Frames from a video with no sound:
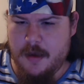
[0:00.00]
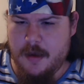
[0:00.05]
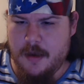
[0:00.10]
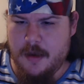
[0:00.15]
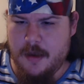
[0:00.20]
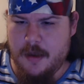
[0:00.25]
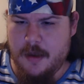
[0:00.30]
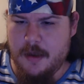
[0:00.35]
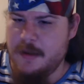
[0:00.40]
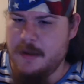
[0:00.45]

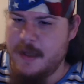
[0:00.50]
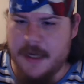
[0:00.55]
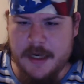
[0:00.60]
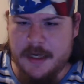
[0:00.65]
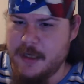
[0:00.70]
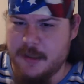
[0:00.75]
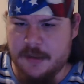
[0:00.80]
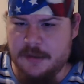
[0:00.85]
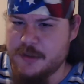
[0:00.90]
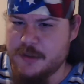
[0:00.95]
They
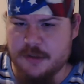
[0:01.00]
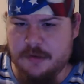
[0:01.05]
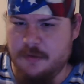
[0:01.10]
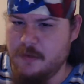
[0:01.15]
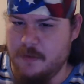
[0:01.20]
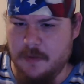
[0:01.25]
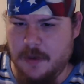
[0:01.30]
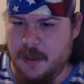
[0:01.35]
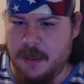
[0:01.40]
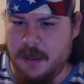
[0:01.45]
didn't
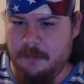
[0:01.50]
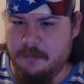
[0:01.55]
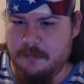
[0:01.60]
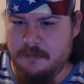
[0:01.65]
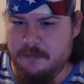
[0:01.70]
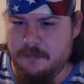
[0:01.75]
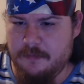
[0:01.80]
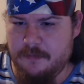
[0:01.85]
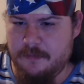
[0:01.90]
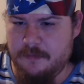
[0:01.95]
screw up.
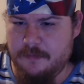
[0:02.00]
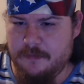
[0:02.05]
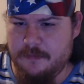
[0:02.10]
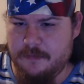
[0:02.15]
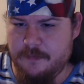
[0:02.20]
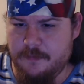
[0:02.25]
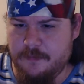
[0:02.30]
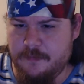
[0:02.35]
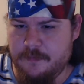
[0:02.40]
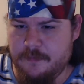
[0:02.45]

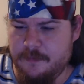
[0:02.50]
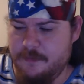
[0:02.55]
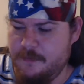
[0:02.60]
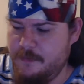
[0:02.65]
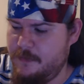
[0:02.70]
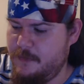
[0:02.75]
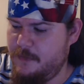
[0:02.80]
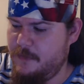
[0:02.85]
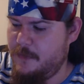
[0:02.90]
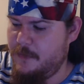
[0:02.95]

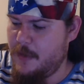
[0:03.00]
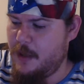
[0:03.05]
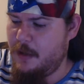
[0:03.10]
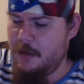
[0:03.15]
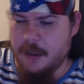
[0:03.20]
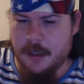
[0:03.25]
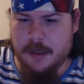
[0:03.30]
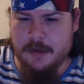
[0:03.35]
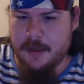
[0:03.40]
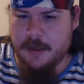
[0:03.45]

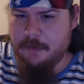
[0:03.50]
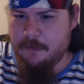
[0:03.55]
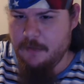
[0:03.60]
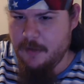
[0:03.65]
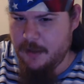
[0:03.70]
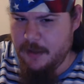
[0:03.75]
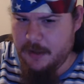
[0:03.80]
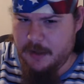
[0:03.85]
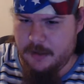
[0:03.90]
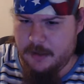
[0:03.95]
Okay, they really
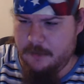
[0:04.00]
didn't.